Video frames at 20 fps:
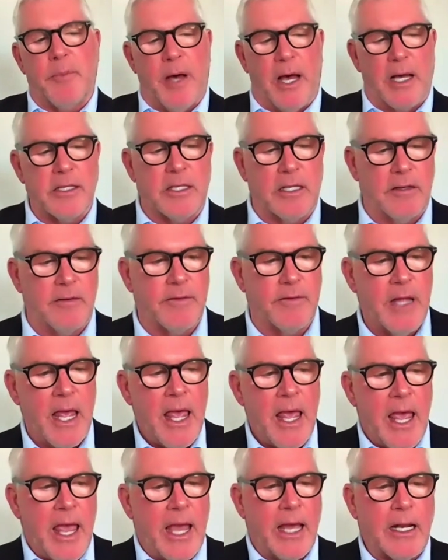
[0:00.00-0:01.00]
positive.
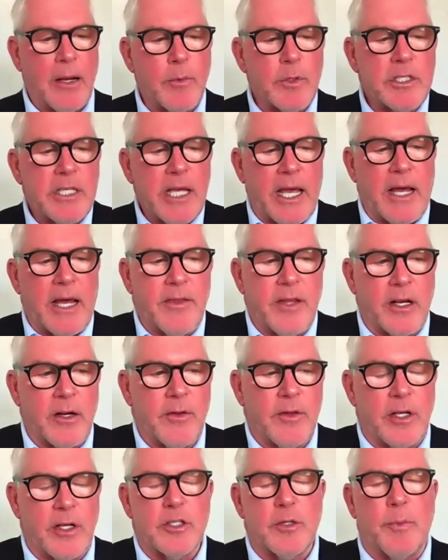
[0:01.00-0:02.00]
And I will tell you,
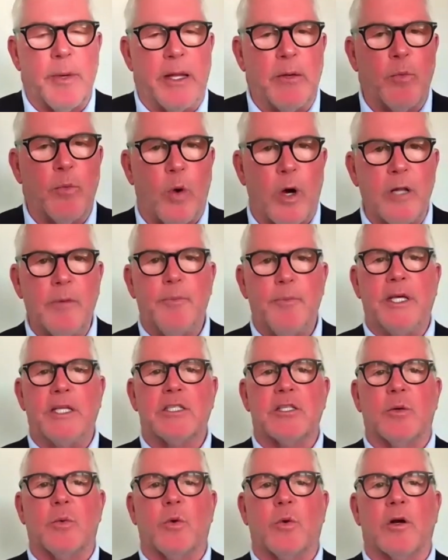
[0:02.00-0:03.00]
there, there's been one
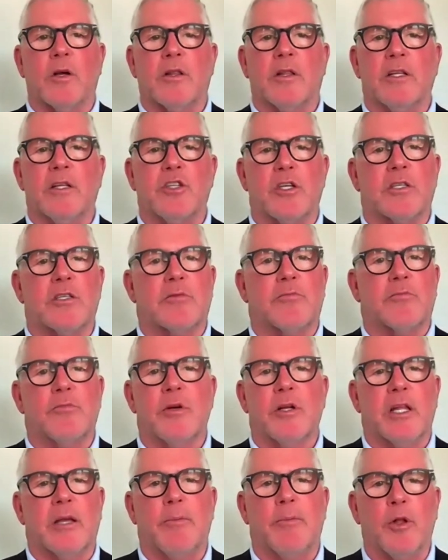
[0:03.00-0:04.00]
piece of work that just
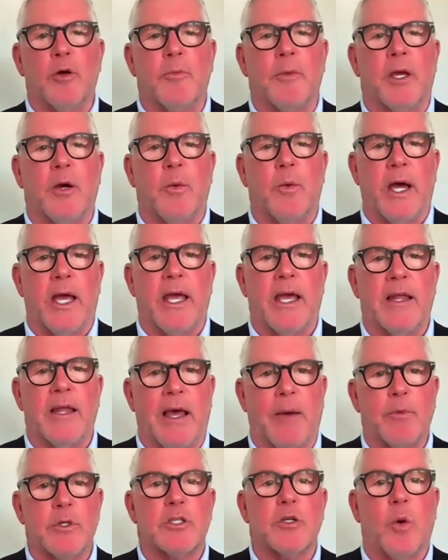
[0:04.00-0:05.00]
really blew me away, and
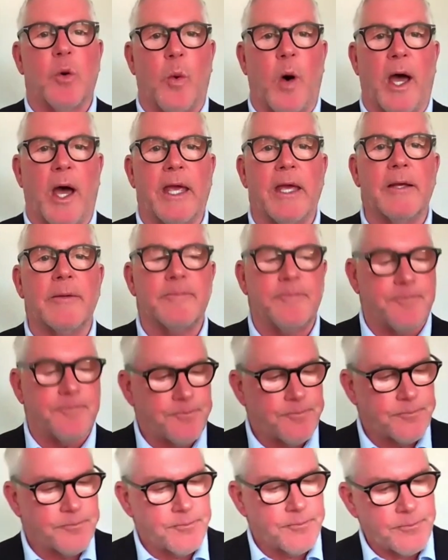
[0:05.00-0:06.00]
that was Hawaii.
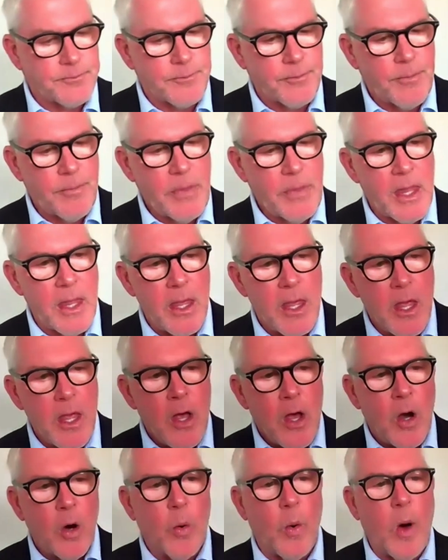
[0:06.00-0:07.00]

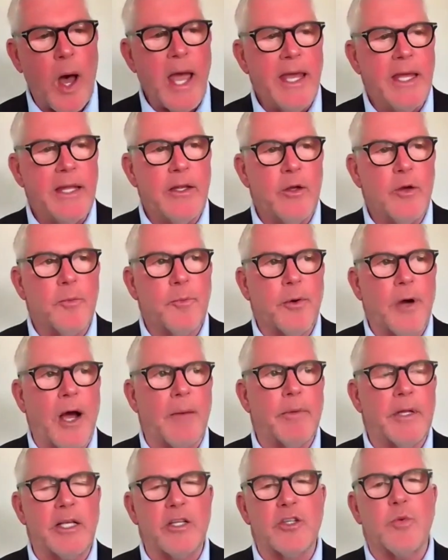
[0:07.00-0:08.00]
Hawaii knew
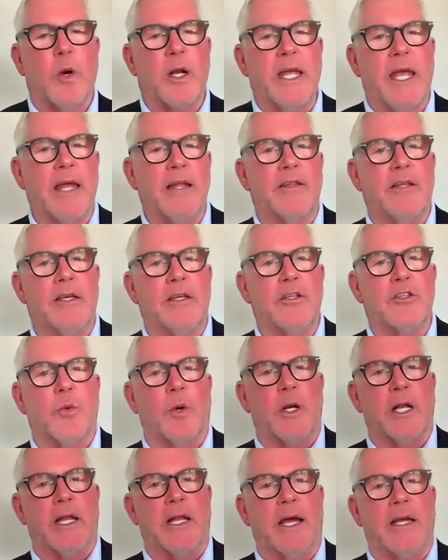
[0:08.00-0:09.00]
probably in 2018,
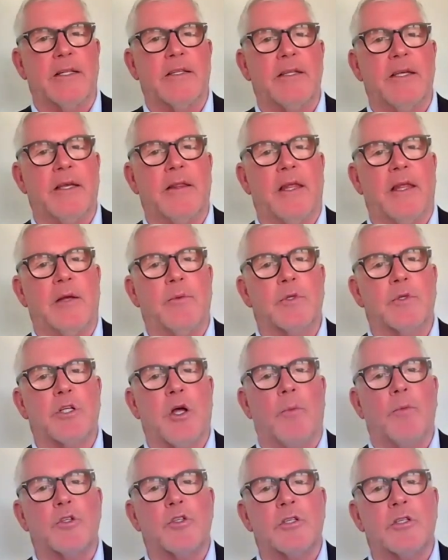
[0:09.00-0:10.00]
2019 that it was
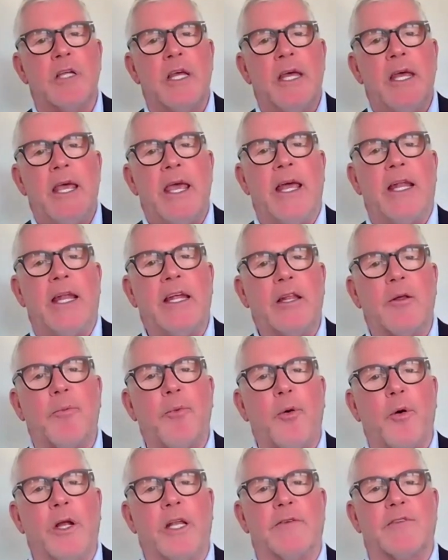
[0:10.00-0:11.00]
almost hitting the
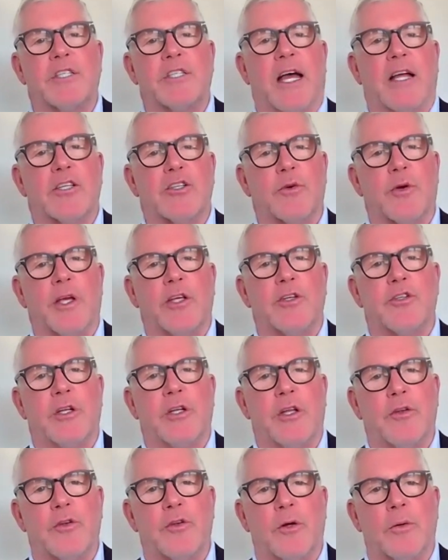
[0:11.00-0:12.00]
point of
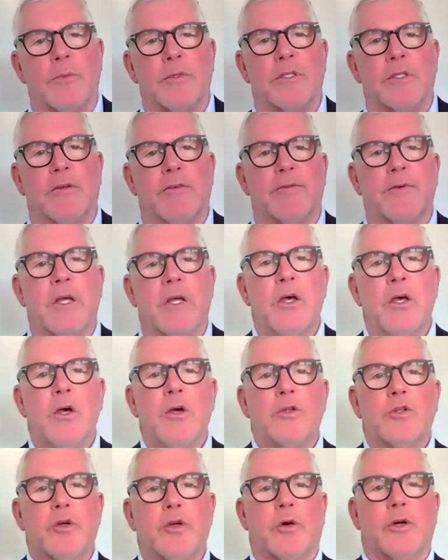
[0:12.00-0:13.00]
saturation in terms of
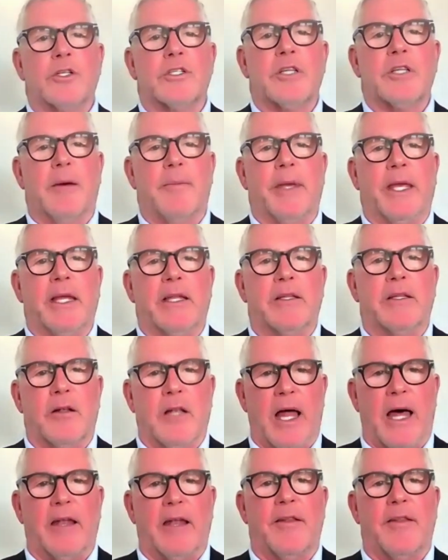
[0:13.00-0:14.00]
tourists coming into a
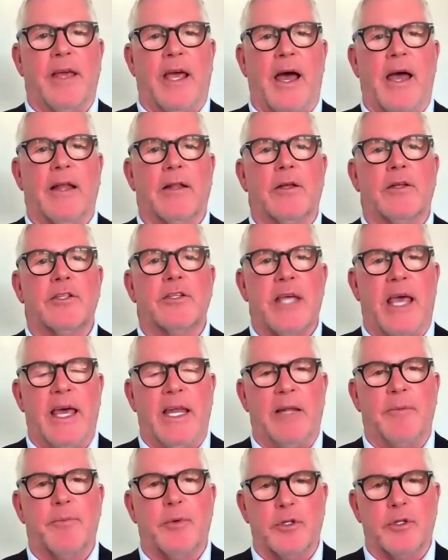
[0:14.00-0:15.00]
lot of the islands,
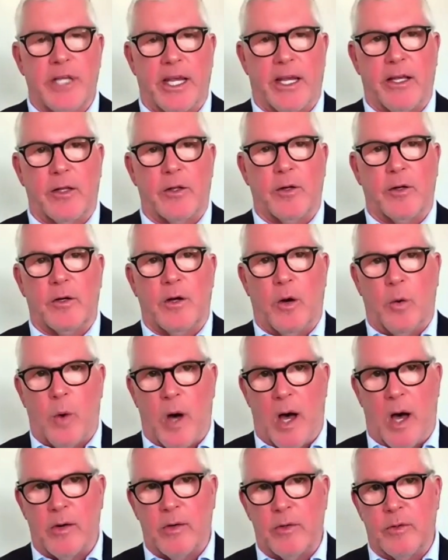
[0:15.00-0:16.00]
and in particular,
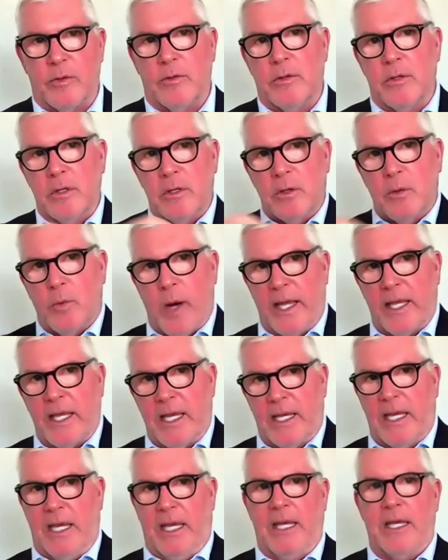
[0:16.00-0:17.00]
Oahu,
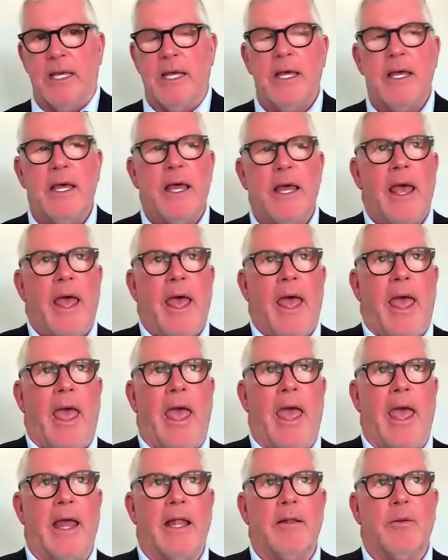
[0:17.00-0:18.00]
Waikiki.
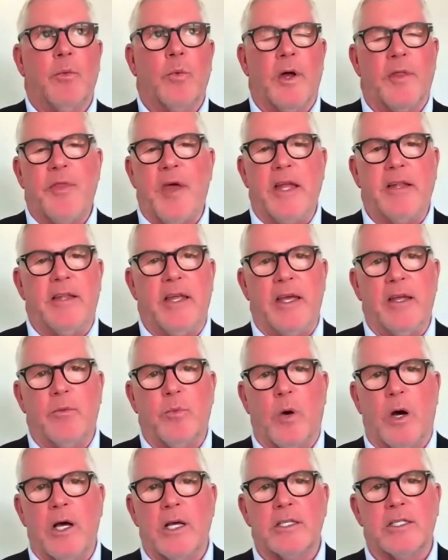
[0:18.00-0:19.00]
And what that did
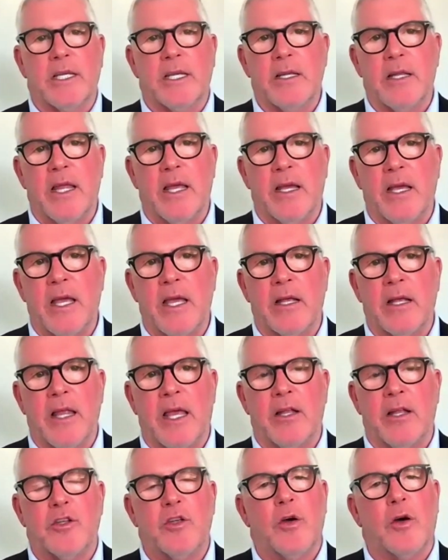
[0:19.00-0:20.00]
was it, it,
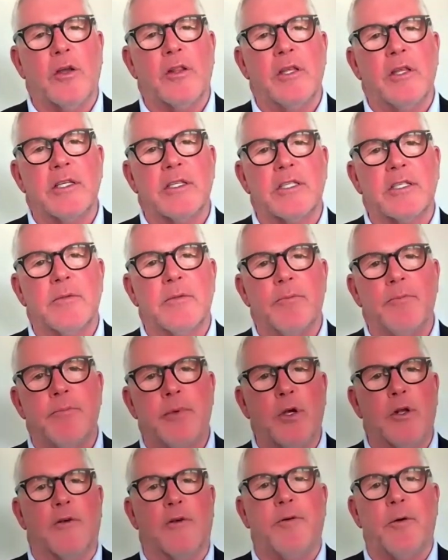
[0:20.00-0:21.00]
it, took this
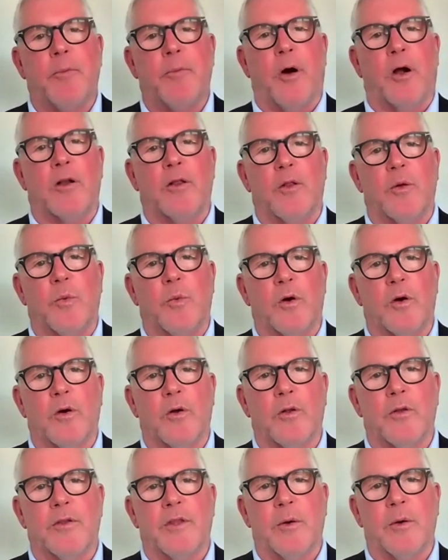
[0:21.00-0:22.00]
beautiful part of the
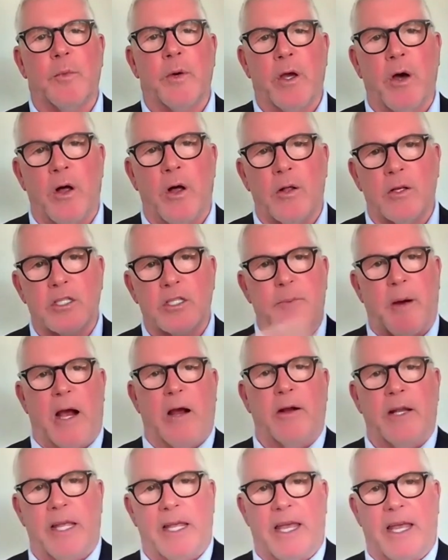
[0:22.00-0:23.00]
world that we all
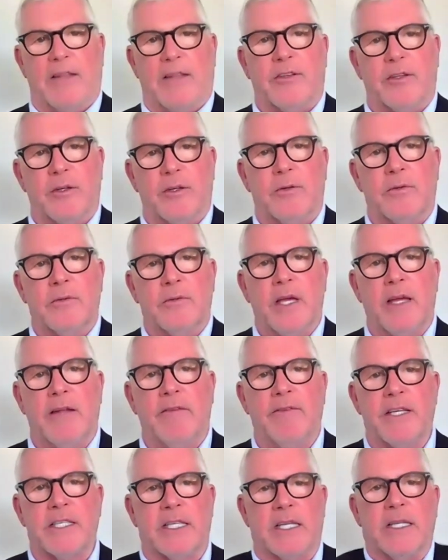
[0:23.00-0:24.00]
aspire to get to
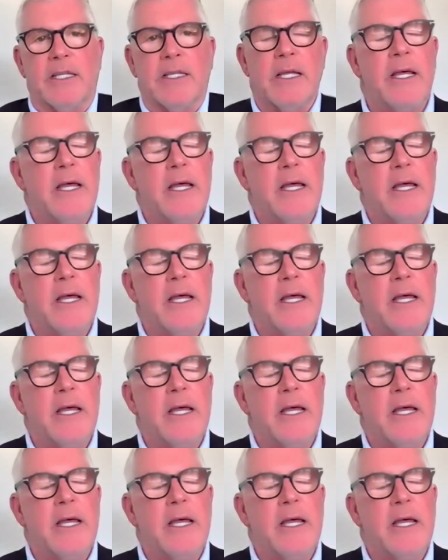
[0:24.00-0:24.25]
and visit,